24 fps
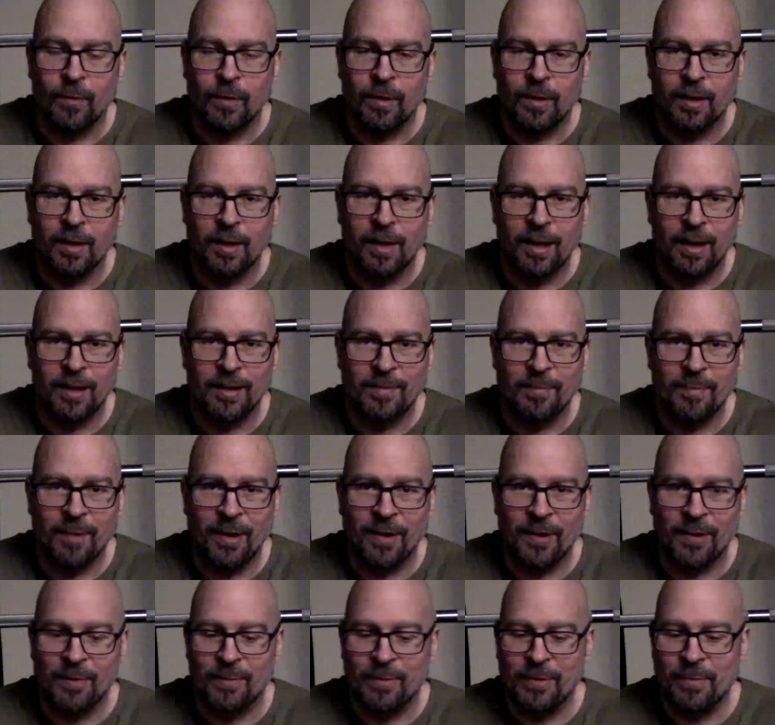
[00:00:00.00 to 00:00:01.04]
realize my
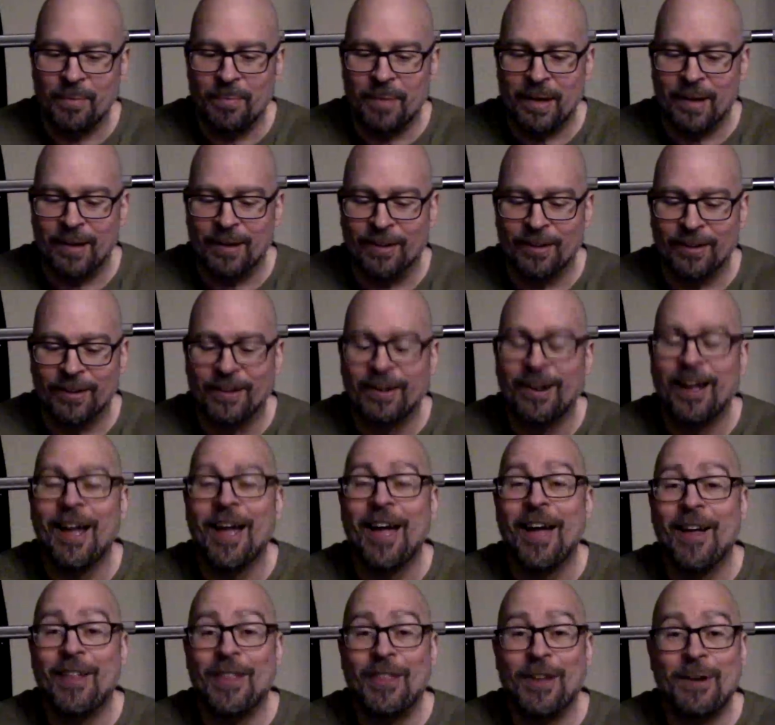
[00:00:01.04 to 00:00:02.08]
arms are bigger.
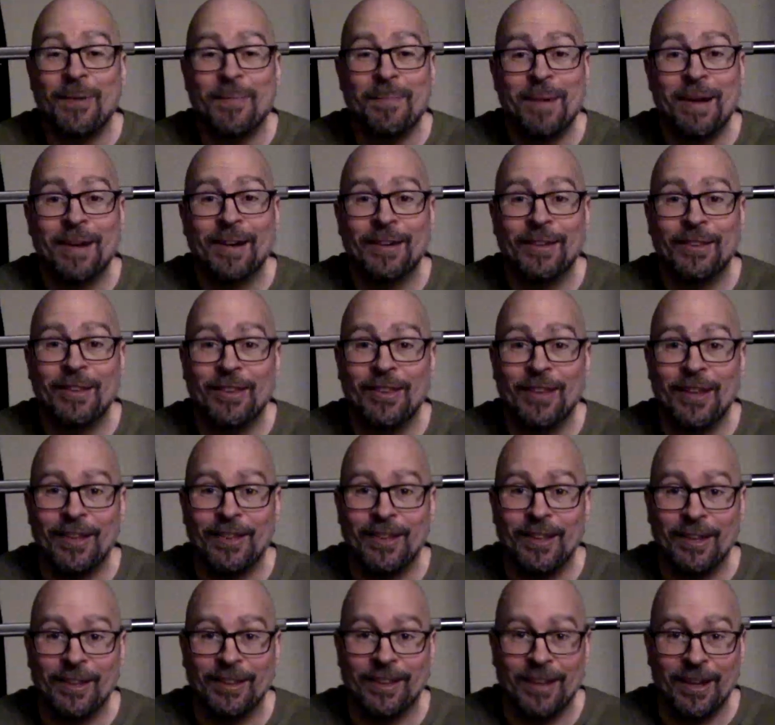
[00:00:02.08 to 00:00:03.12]
They're bigger than they
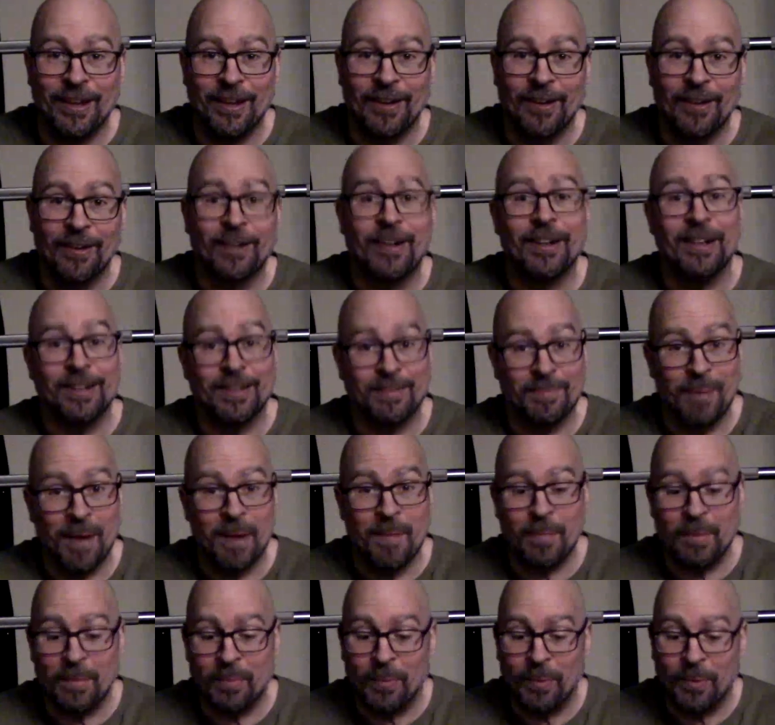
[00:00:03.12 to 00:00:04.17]
think they are. It's my
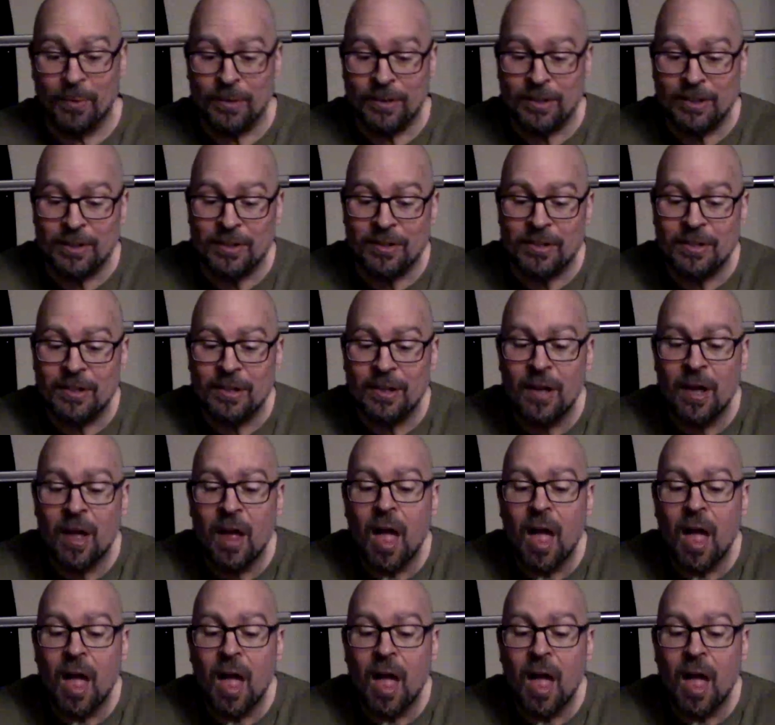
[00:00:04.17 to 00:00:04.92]
proportions.